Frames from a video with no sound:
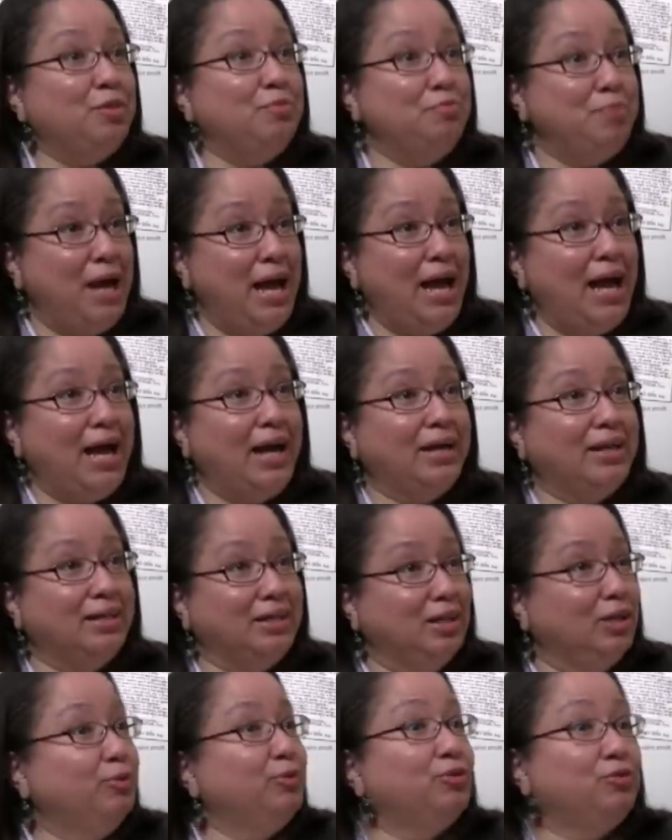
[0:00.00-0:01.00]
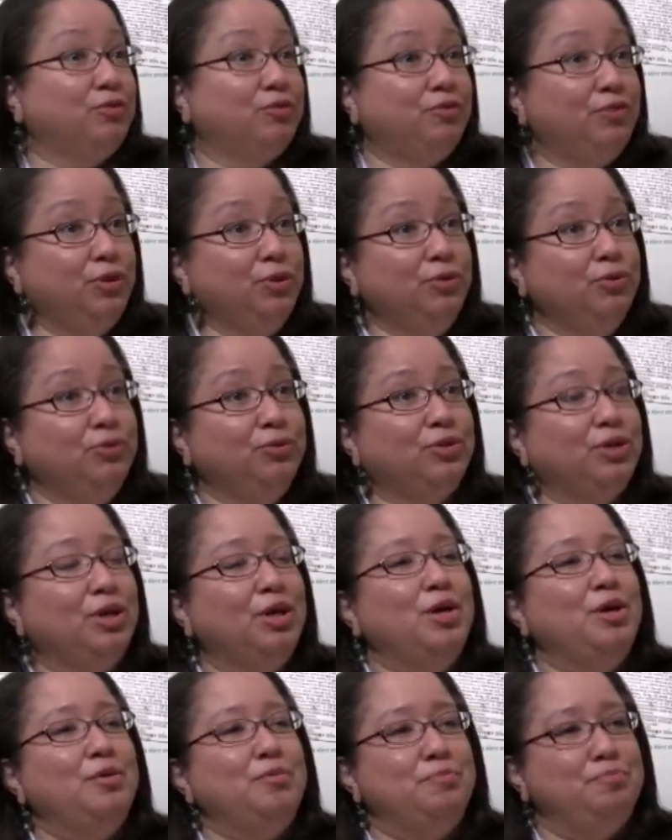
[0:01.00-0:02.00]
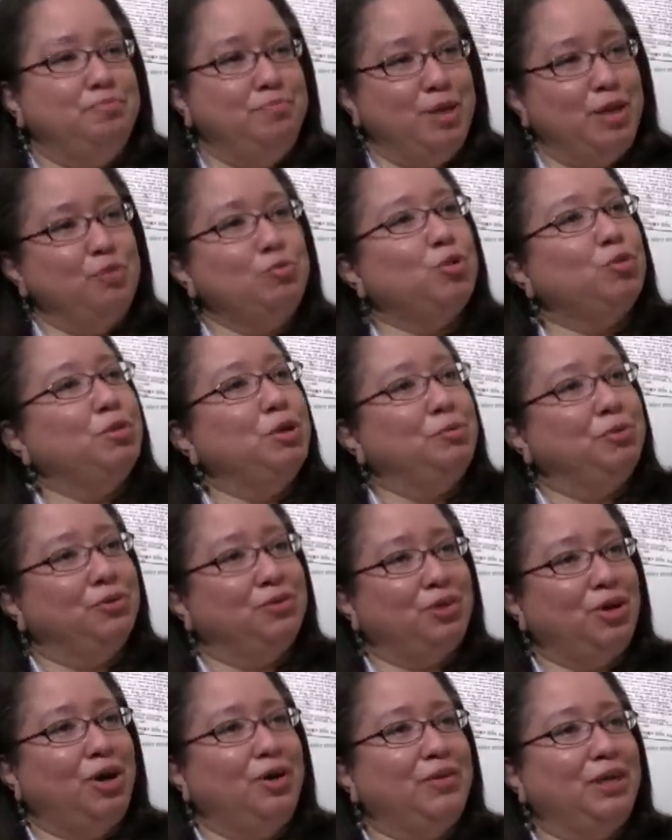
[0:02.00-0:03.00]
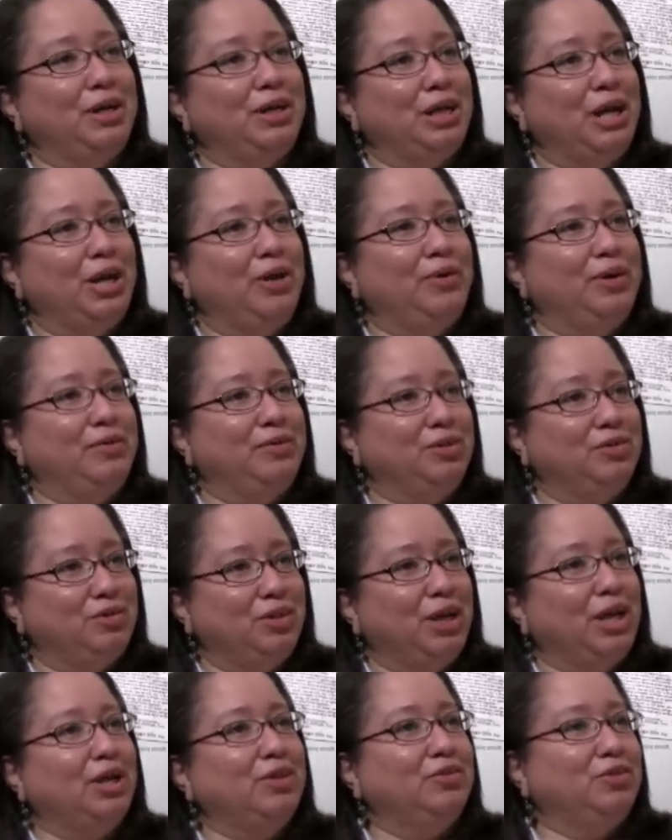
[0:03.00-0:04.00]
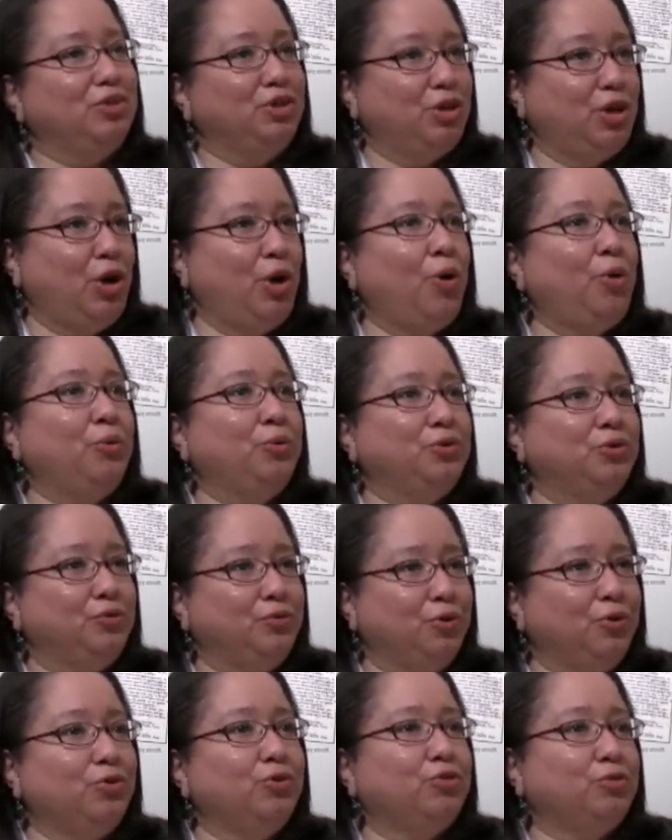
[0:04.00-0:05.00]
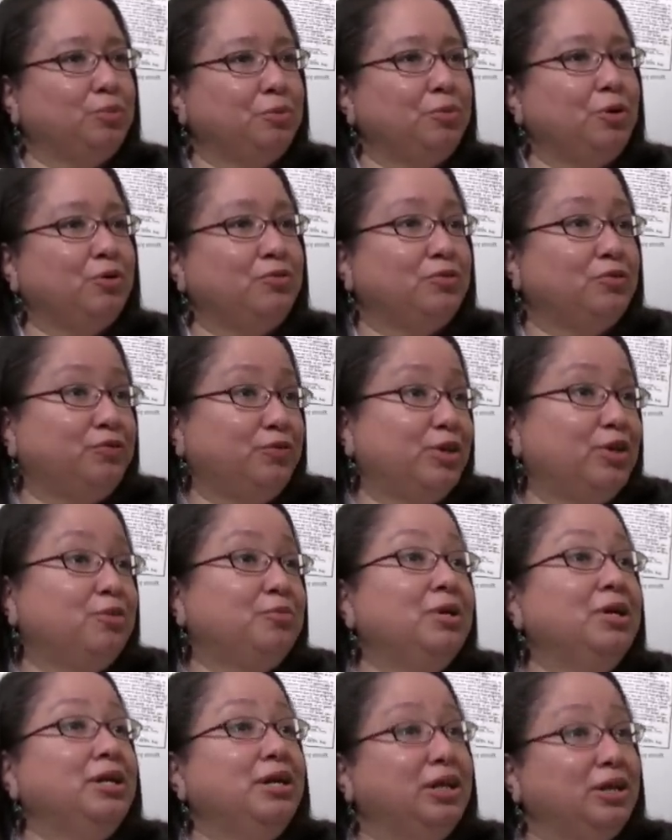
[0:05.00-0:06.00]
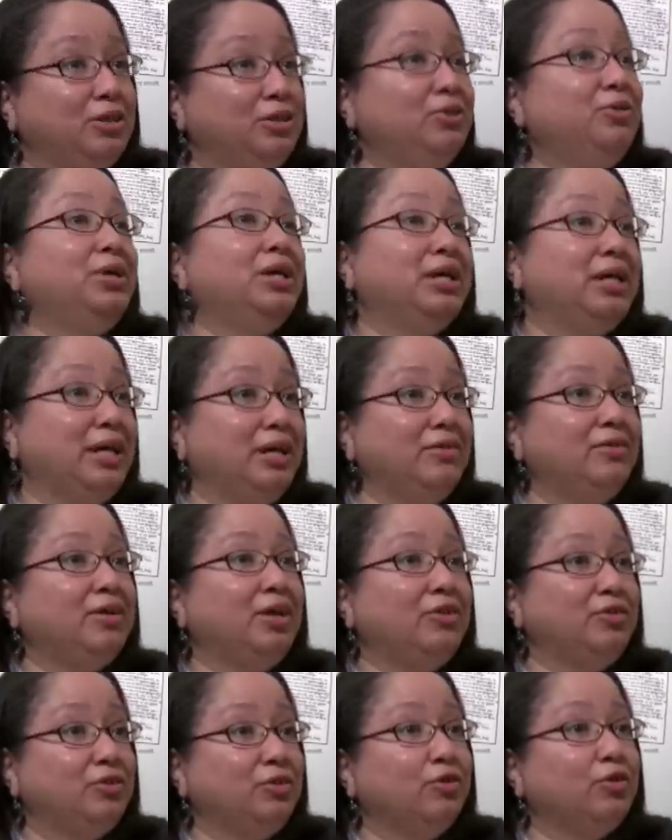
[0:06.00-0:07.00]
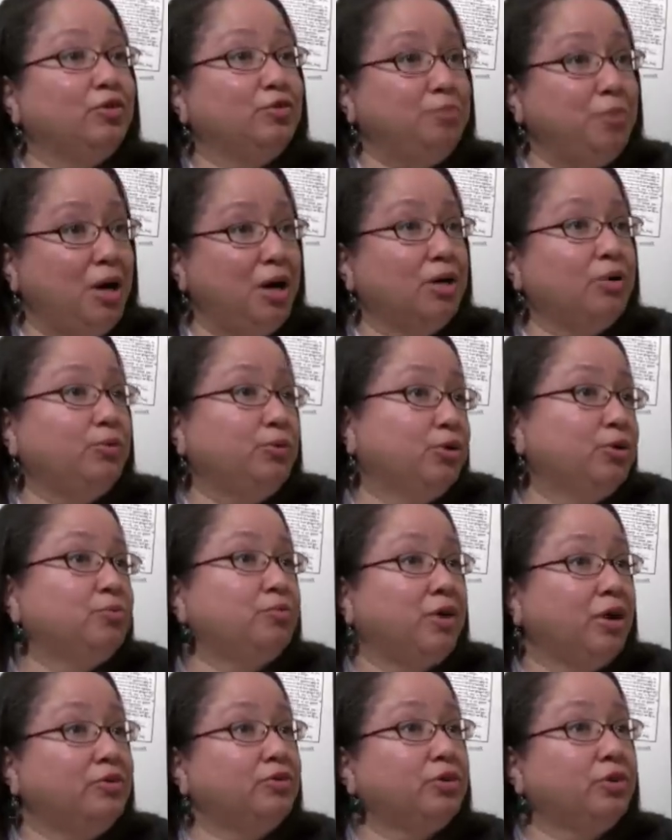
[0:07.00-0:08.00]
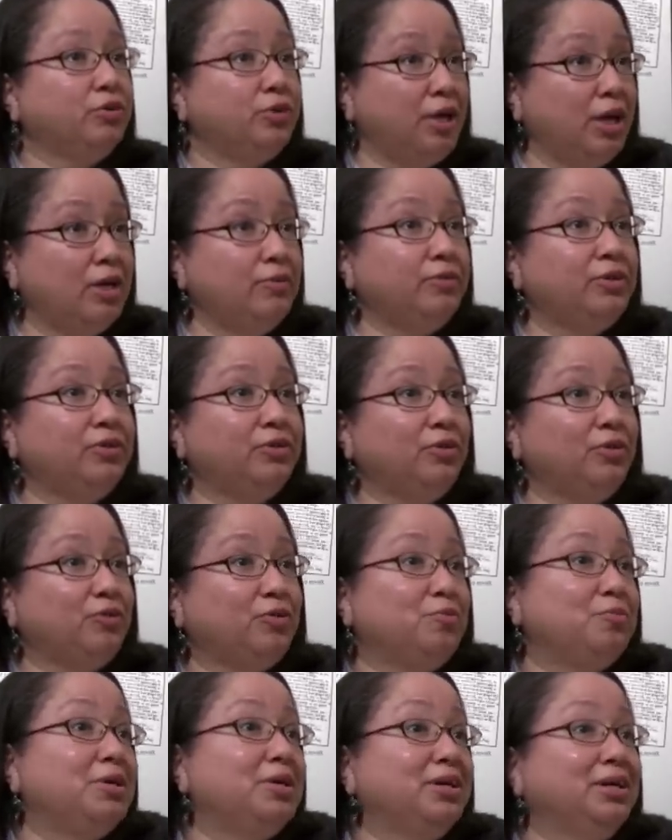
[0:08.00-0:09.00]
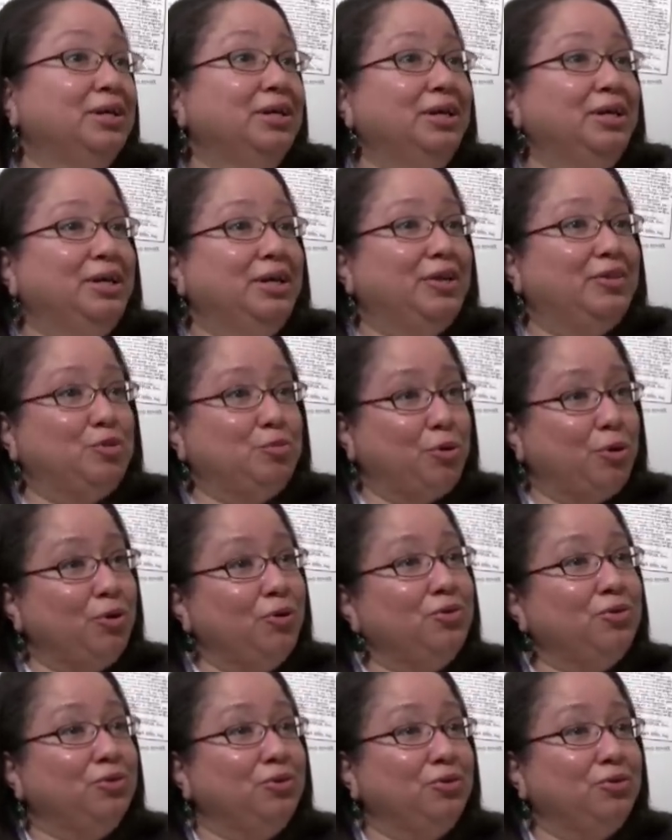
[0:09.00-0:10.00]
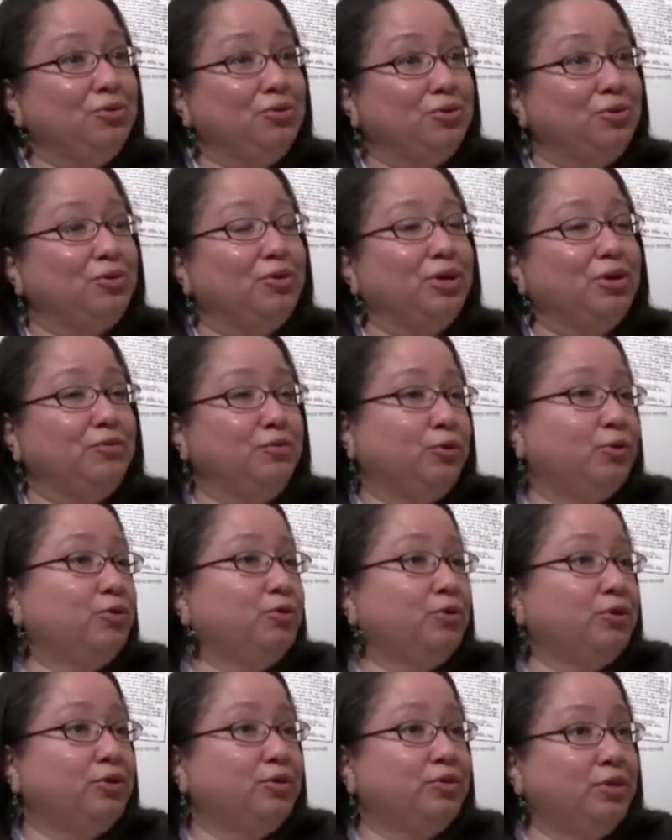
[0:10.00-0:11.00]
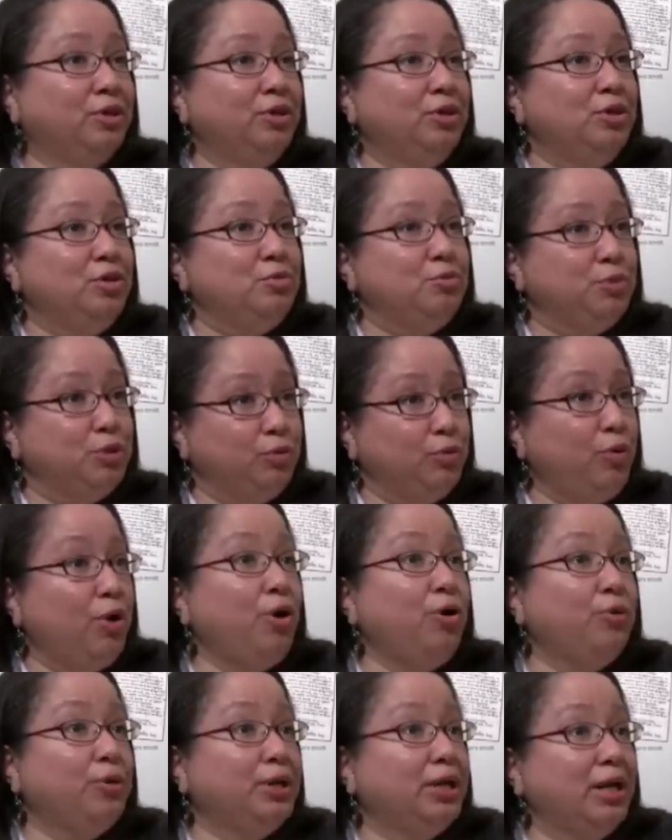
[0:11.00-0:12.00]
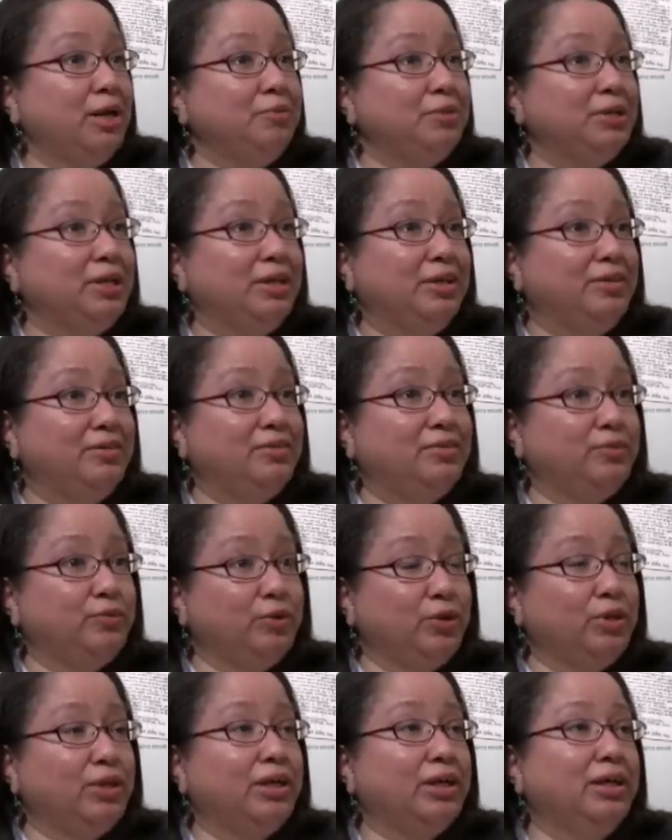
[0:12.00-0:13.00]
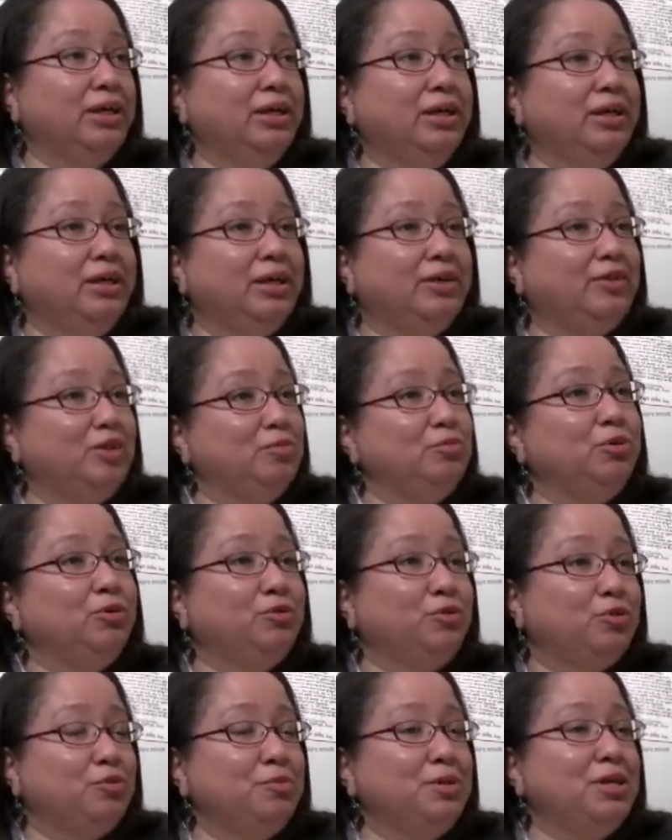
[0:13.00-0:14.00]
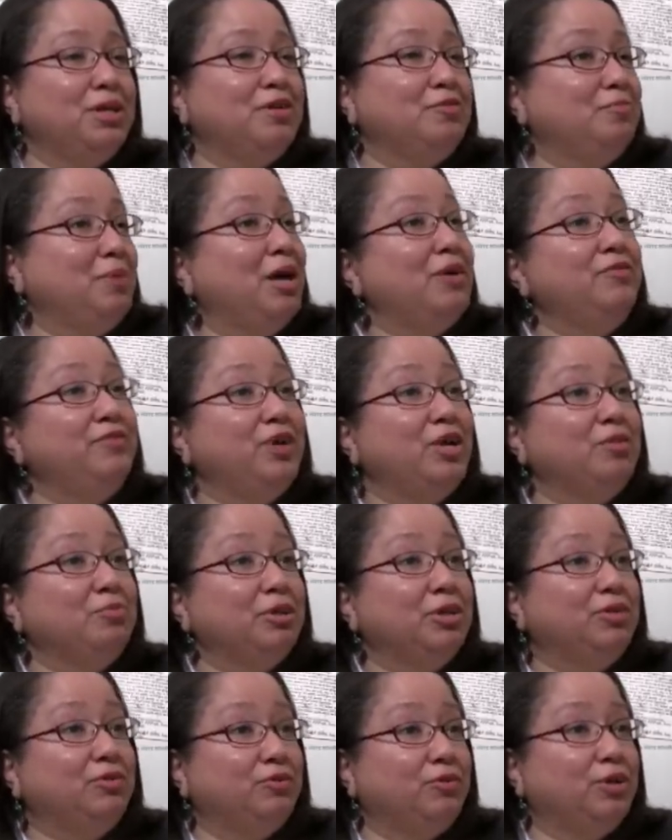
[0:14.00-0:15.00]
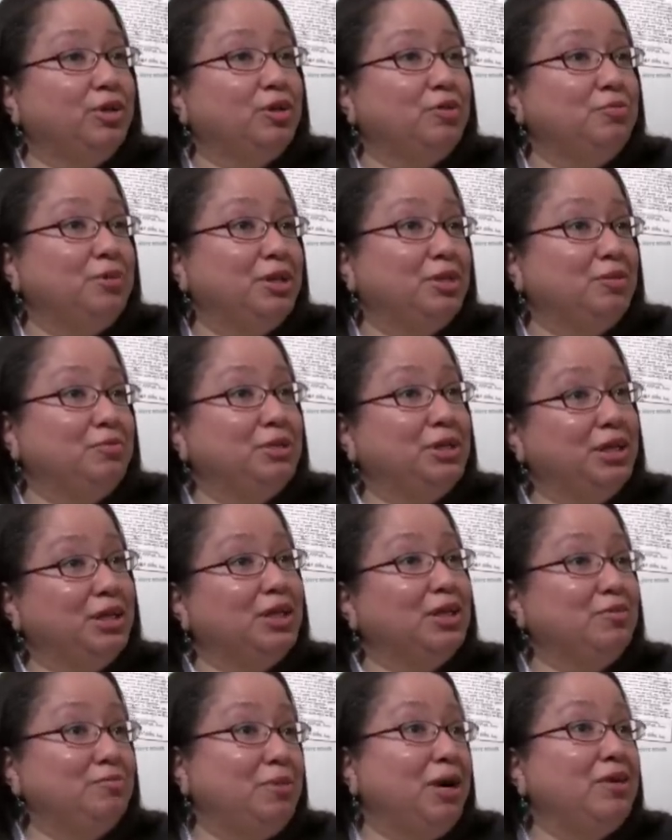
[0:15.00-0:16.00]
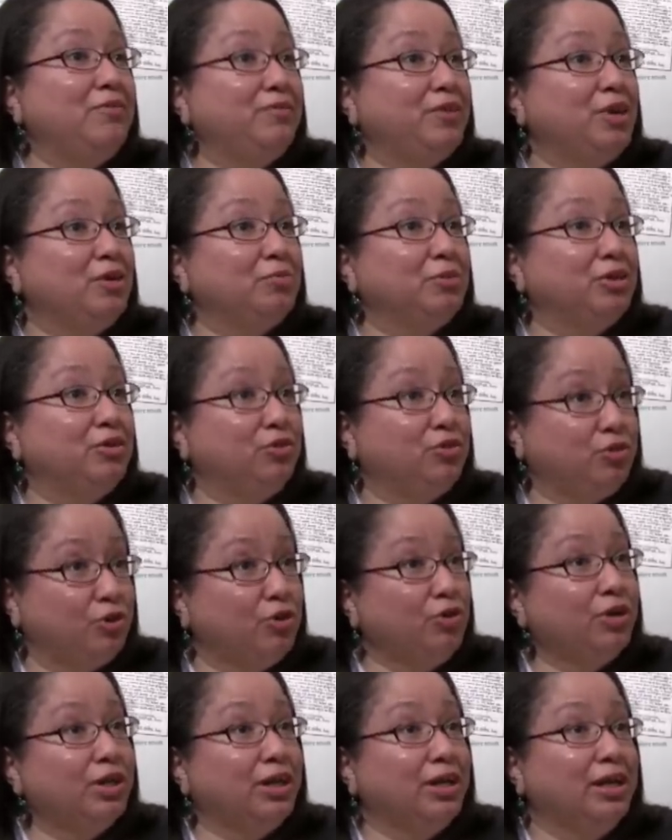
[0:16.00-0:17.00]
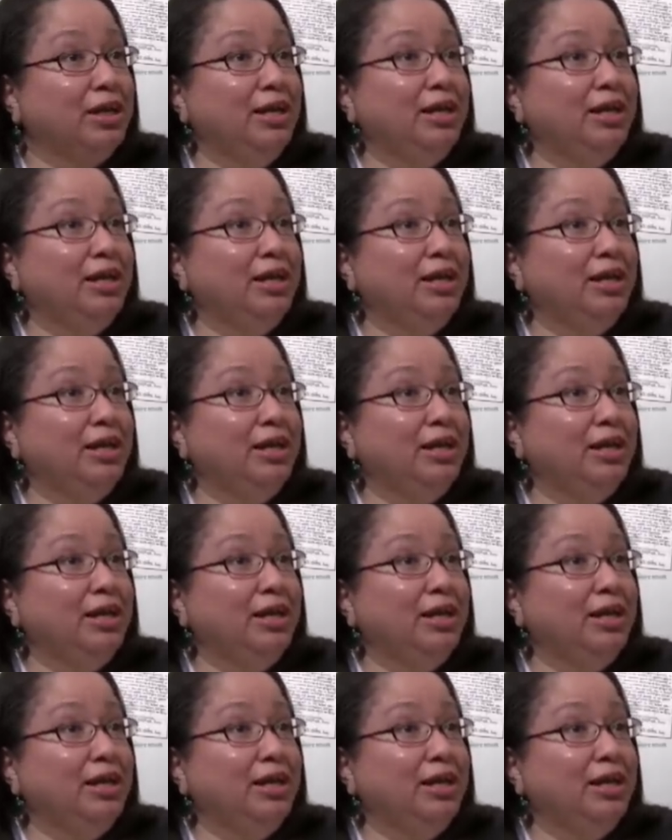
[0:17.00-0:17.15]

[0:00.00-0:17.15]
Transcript: them back and he was refused, many more people saw that now as a chance to go to Fortress Monroe for freedom, including an ancestor of mine, William Roscoe Davis. So for me, it's a personal story, and Fortress Monroe in Hampton is really a symbol for me of my family's freedom and the beginning of my family's journey.